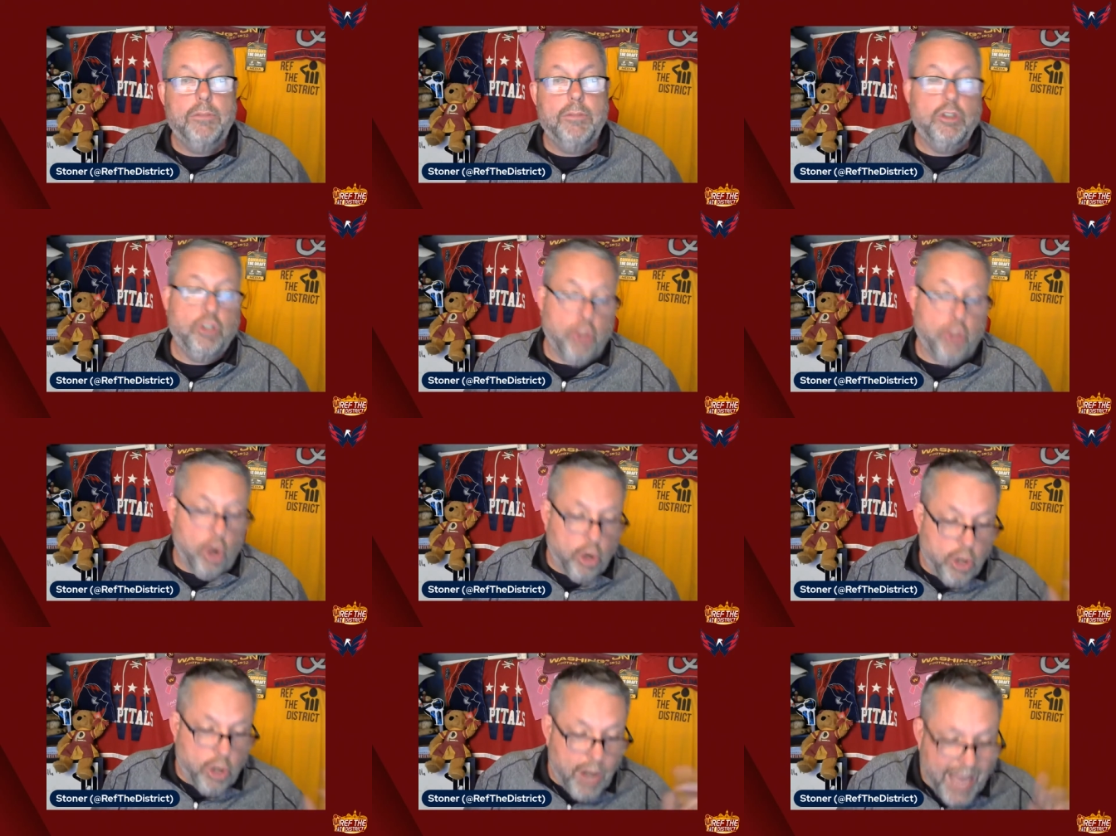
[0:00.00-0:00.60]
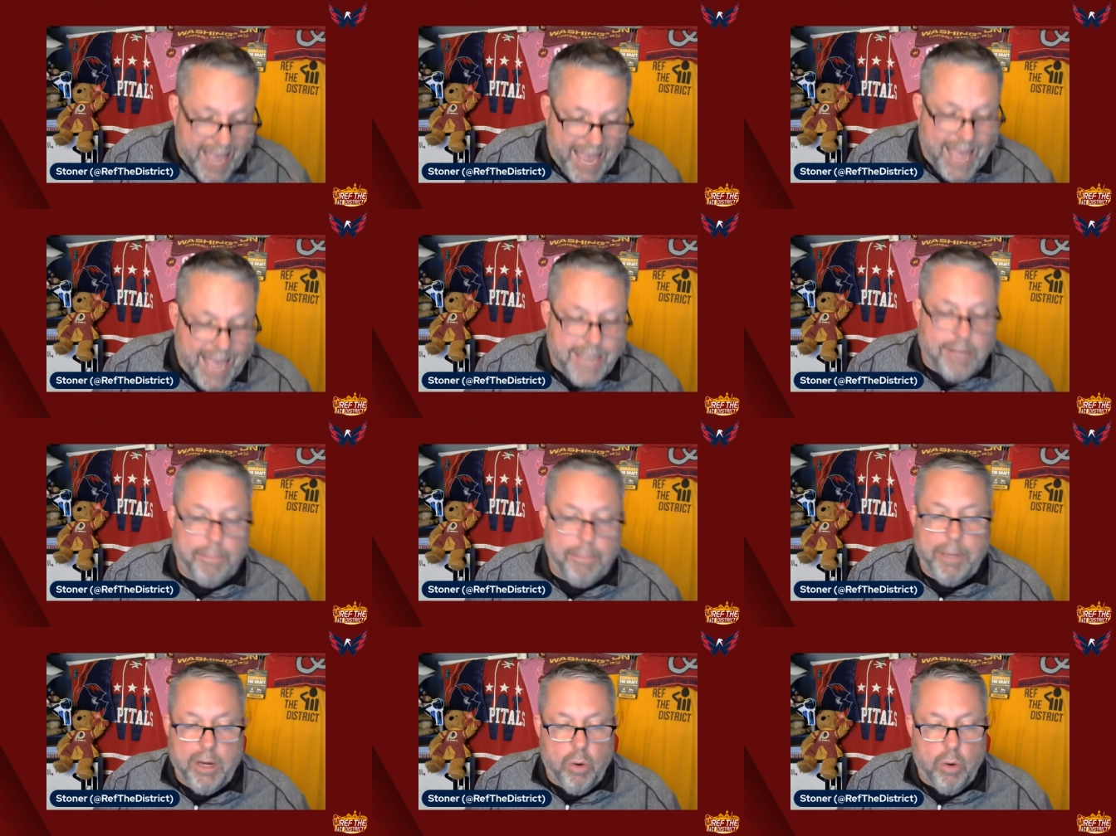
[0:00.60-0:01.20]
So you
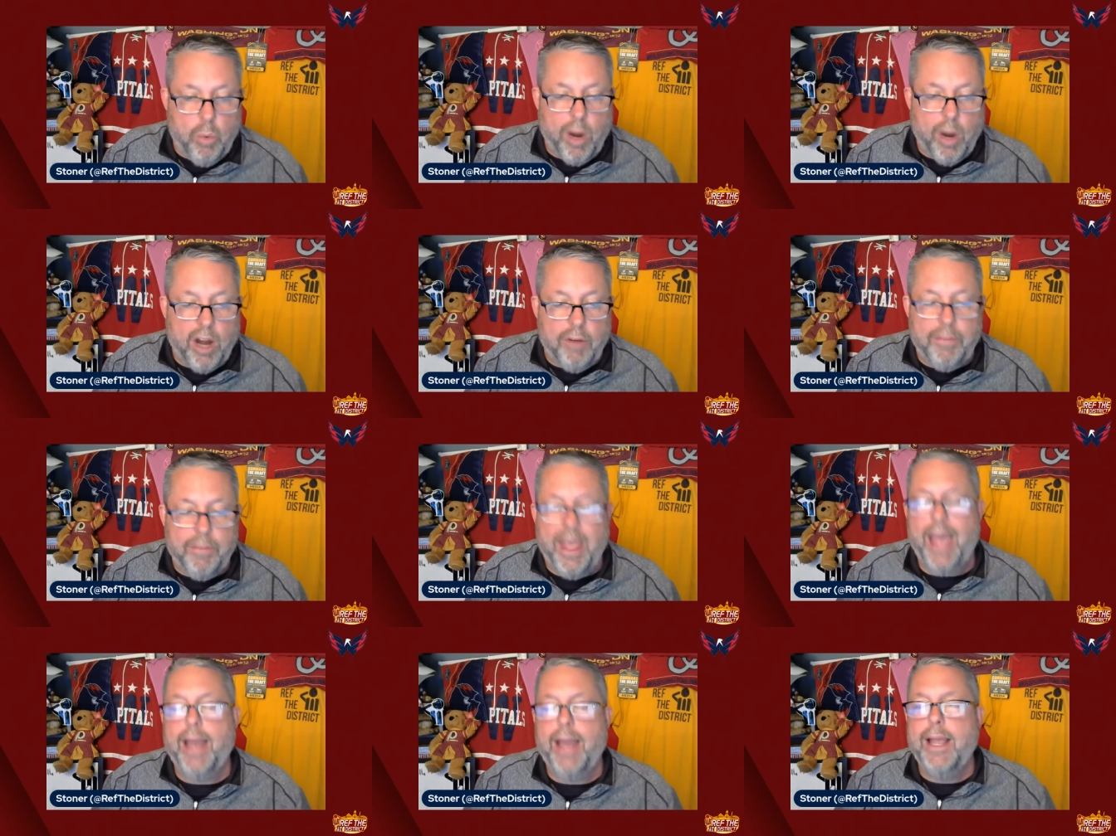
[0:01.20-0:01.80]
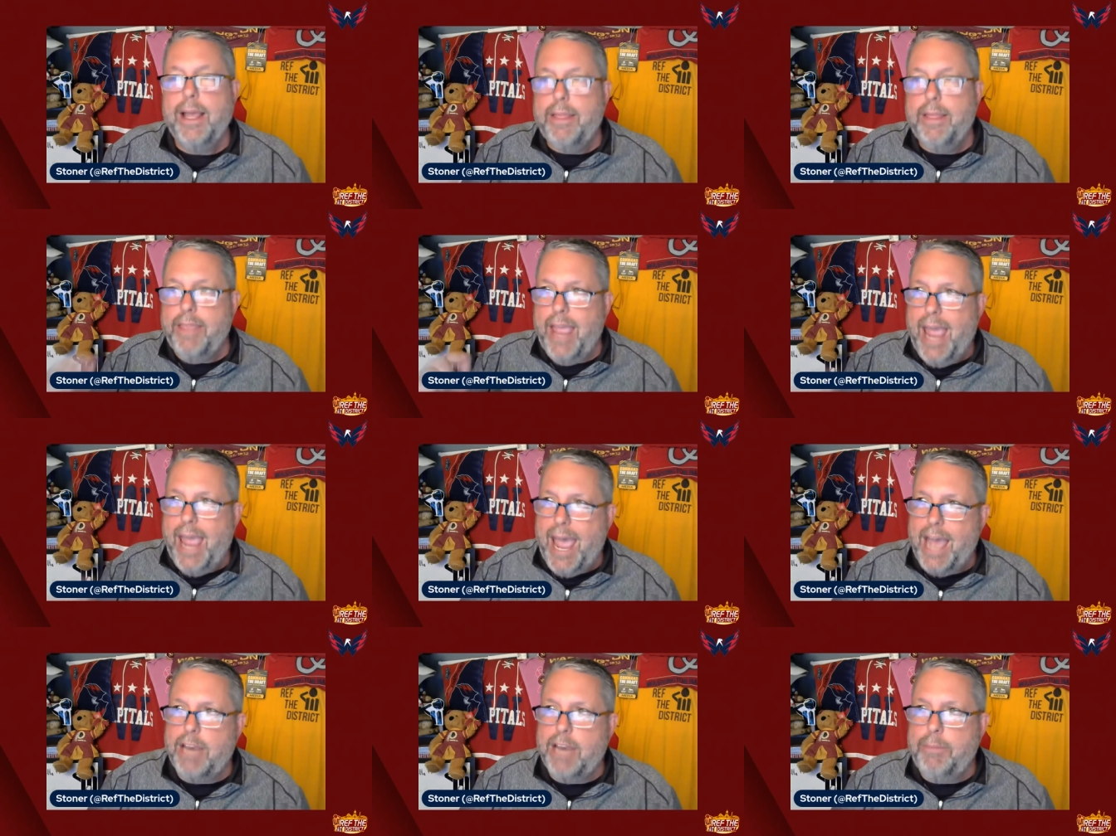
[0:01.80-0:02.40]
had to be aware of that. They
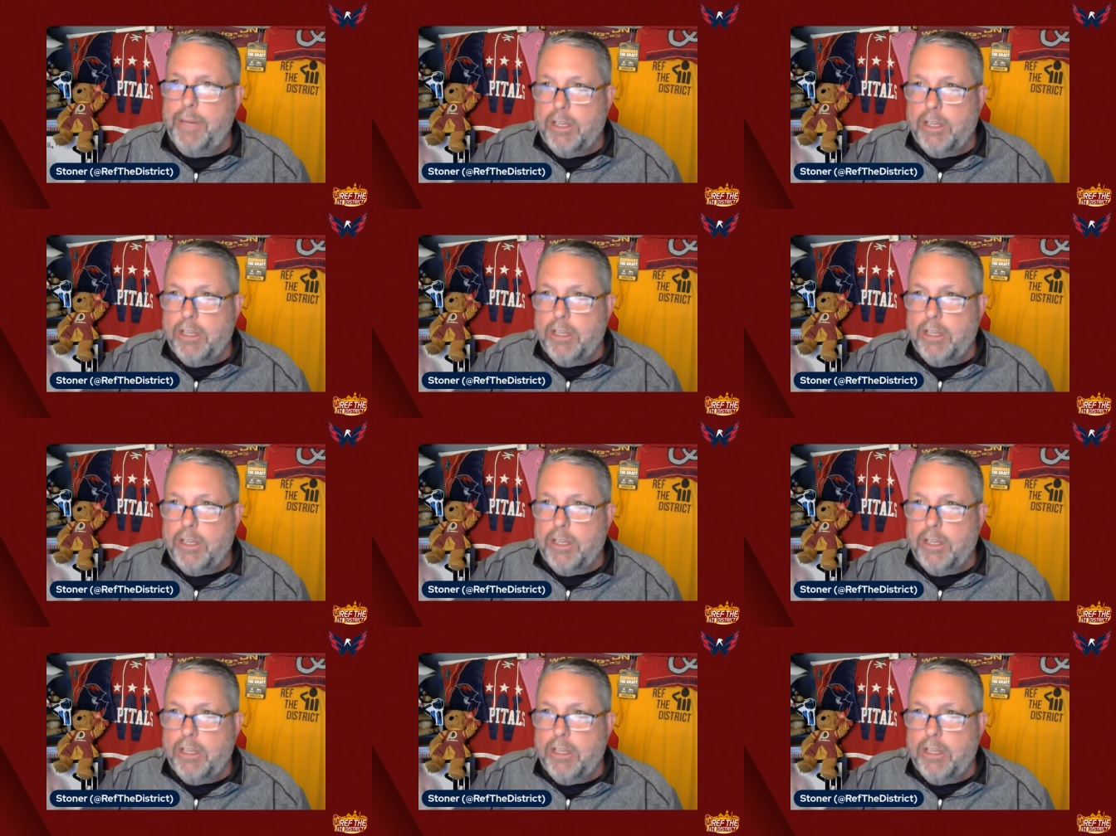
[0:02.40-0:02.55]
had to